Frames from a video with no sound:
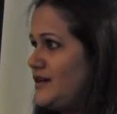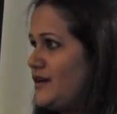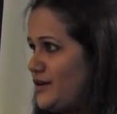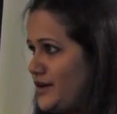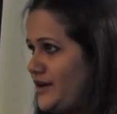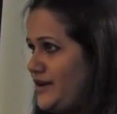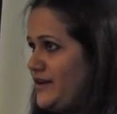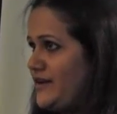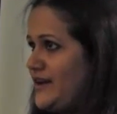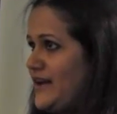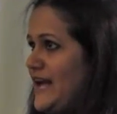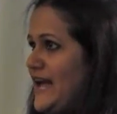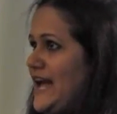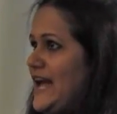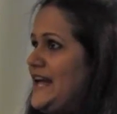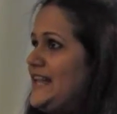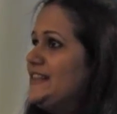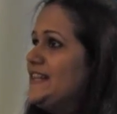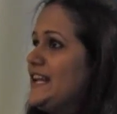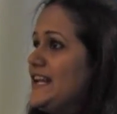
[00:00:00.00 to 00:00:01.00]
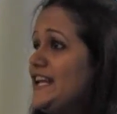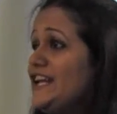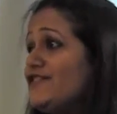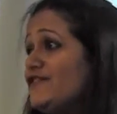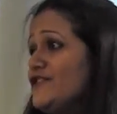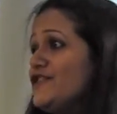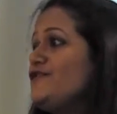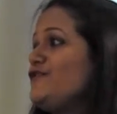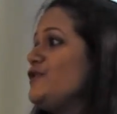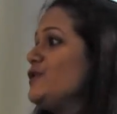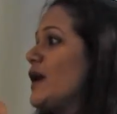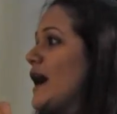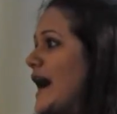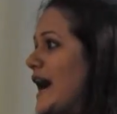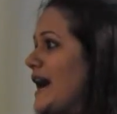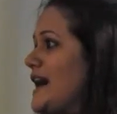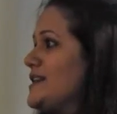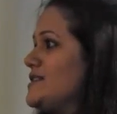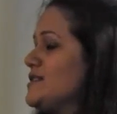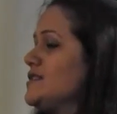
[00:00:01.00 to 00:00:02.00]
okay, then even if you
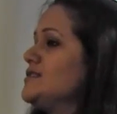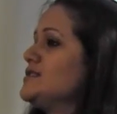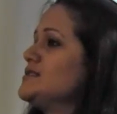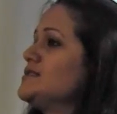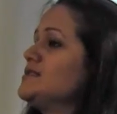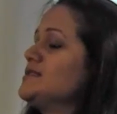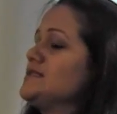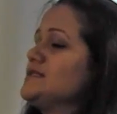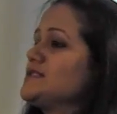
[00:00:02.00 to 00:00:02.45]
add a